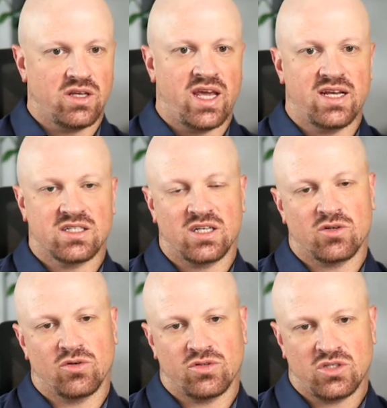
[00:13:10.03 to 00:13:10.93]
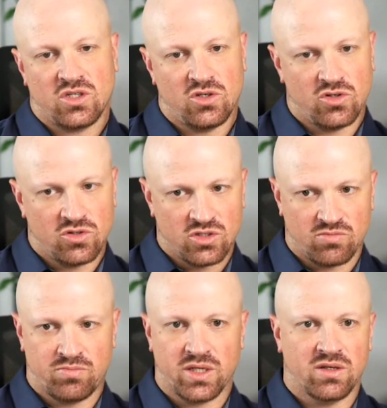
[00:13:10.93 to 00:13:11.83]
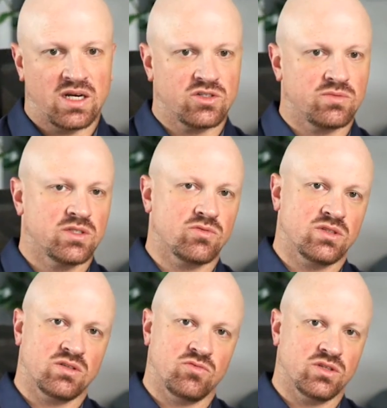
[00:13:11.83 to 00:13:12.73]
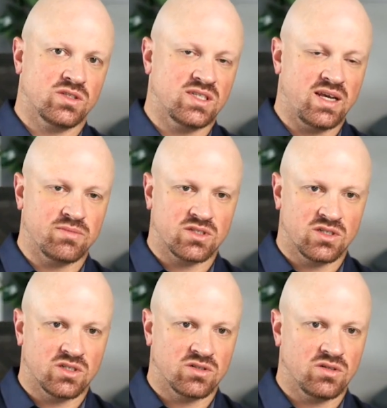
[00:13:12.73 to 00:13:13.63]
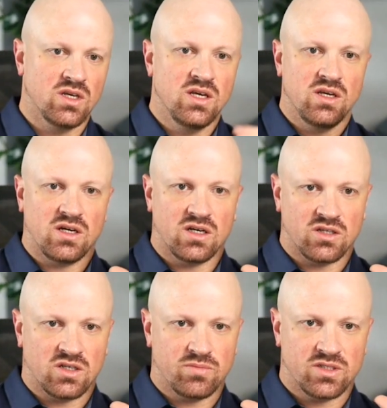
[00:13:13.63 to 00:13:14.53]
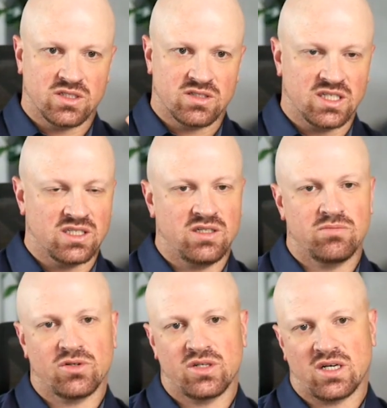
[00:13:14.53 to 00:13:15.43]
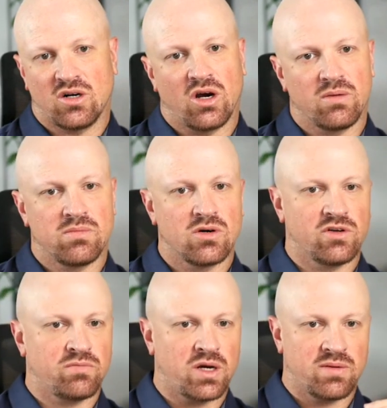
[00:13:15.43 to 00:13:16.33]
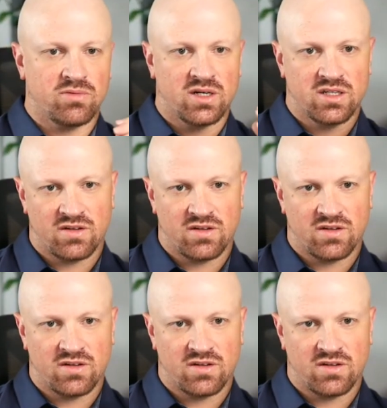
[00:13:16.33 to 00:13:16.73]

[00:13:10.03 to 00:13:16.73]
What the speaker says: Handset growth is huge. Big announcements with Samsung. The company's $16 billion automotive pipeline.